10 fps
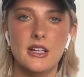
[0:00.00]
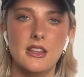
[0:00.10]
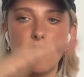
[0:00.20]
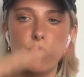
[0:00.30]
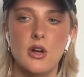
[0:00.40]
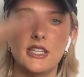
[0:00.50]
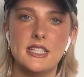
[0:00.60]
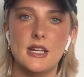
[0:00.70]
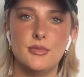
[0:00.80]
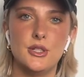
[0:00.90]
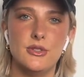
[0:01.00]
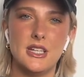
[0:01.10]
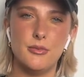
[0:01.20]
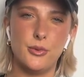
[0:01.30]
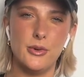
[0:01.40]
step 1, step 2,
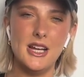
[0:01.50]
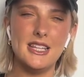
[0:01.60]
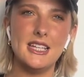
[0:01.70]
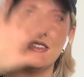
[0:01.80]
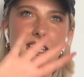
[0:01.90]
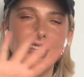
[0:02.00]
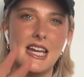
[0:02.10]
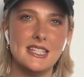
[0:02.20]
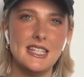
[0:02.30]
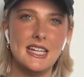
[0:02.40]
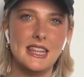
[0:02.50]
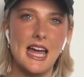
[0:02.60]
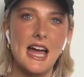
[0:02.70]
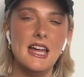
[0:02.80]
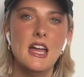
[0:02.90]
step 3. I think of it less like
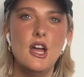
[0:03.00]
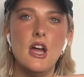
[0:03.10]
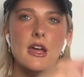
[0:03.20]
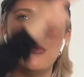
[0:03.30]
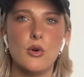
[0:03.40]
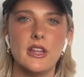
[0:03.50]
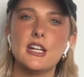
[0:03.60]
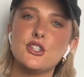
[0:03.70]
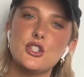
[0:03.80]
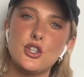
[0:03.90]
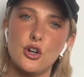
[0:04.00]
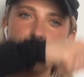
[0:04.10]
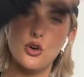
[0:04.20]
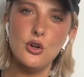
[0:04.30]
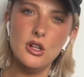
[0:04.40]
that and more like a
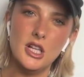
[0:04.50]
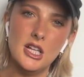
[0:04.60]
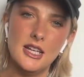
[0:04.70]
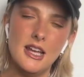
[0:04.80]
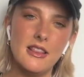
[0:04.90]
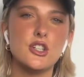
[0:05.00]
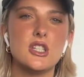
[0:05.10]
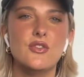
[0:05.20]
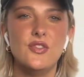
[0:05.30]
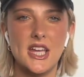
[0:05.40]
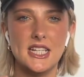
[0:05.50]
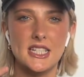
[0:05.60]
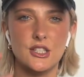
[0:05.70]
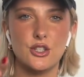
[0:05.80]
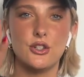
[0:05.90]
circle. There's
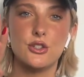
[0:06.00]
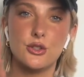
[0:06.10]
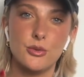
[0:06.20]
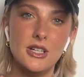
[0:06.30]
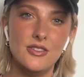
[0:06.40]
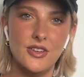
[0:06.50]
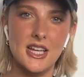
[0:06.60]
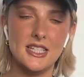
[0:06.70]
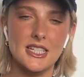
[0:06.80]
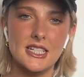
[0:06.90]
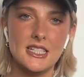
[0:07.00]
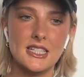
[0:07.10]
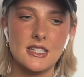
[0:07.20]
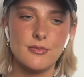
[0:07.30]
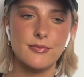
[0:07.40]
phases, there's 3
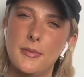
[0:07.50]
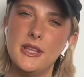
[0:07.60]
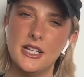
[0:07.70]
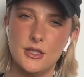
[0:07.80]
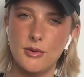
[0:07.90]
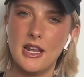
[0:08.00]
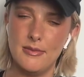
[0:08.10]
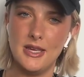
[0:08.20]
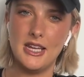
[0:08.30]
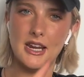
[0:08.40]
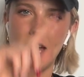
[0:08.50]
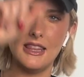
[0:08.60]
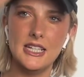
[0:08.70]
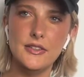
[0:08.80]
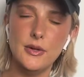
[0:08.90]
phases, but that's what I mean. I
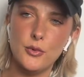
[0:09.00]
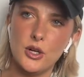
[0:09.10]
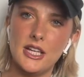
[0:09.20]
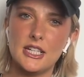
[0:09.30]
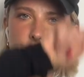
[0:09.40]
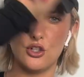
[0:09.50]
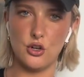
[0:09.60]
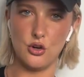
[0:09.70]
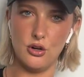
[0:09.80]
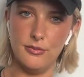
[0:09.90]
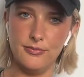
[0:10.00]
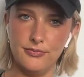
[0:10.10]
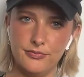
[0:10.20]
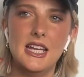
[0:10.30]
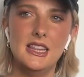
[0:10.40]
think of it more like a circle
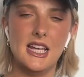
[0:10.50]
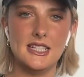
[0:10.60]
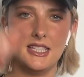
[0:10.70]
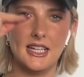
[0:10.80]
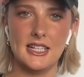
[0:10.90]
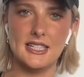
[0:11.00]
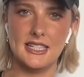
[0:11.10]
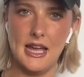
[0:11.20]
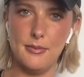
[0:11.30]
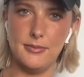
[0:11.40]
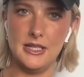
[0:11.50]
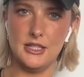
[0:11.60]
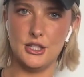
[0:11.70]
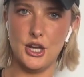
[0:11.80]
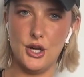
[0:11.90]
and less like a stepping
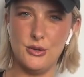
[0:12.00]
stone,